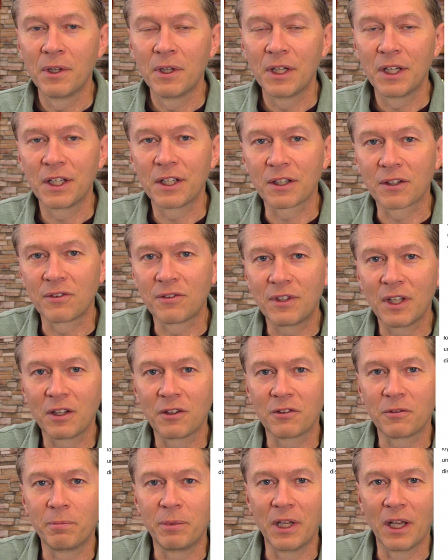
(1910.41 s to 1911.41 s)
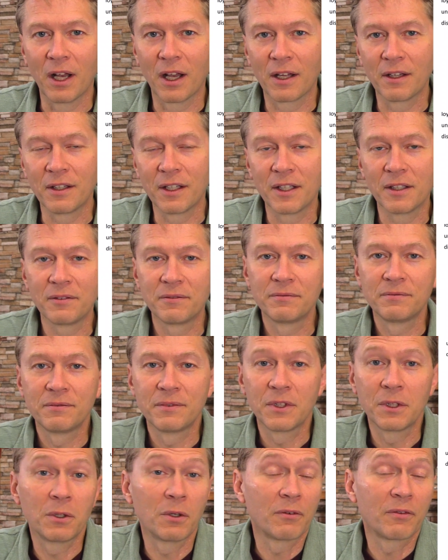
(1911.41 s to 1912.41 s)
It extends beyond it.
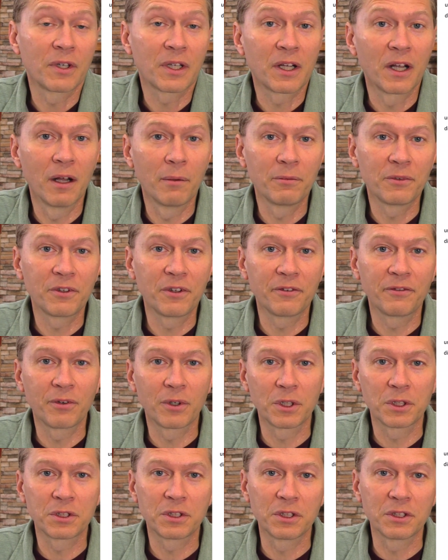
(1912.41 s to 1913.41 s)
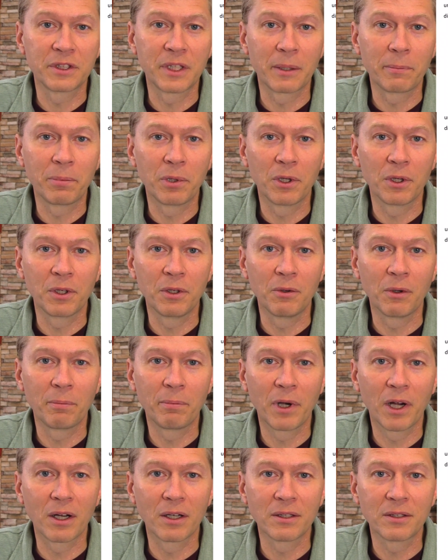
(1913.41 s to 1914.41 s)
It overcomes the forces that pull you
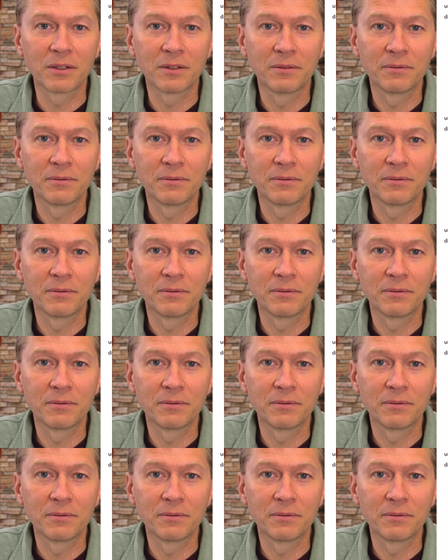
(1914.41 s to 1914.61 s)
apart.